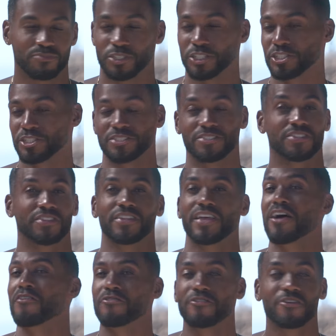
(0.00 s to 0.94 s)
she just
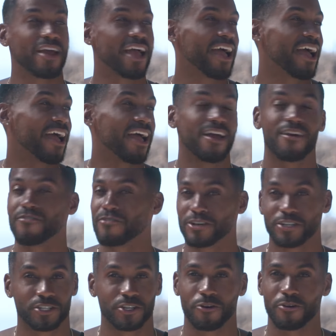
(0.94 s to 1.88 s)
never
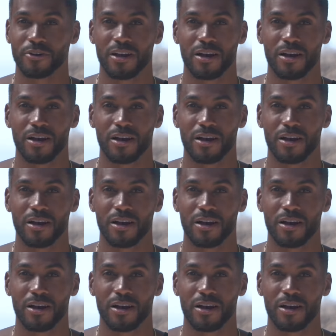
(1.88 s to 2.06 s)
ever showed